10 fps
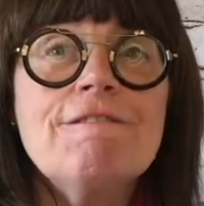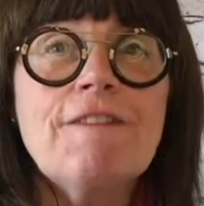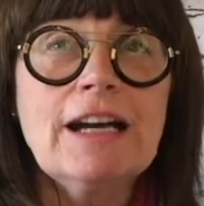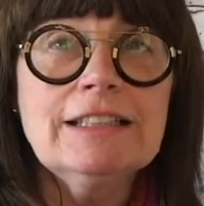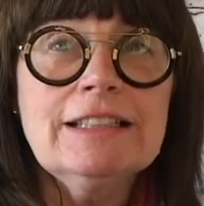
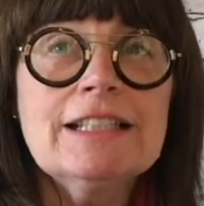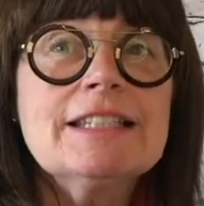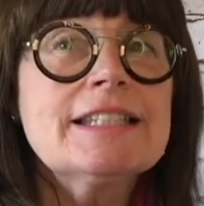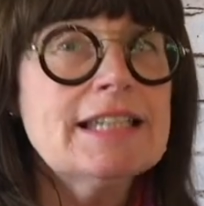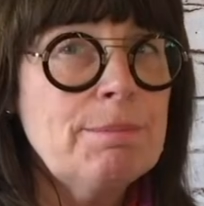fun,
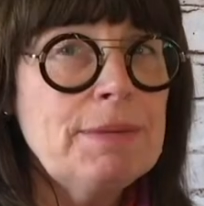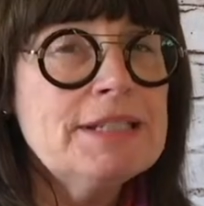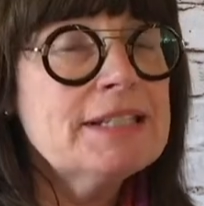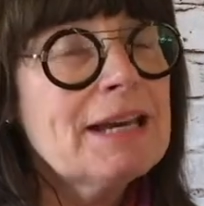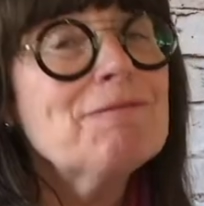
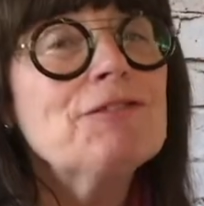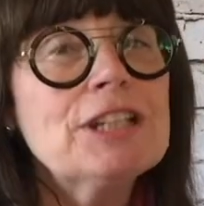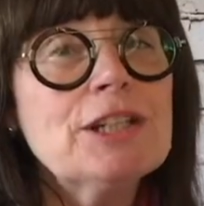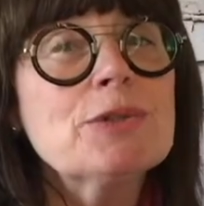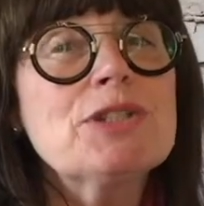step-by-step
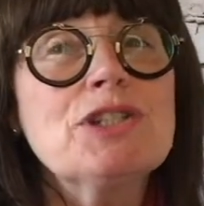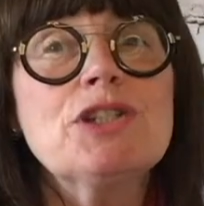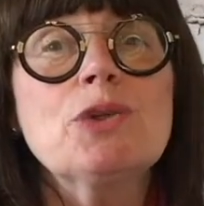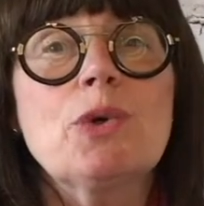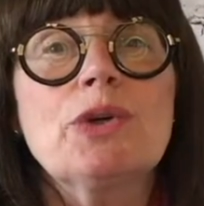videos and
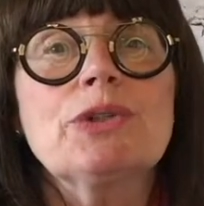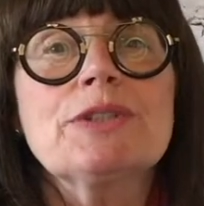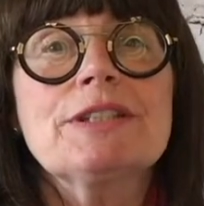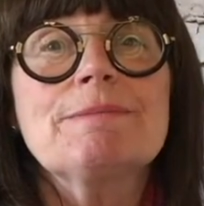tutorials.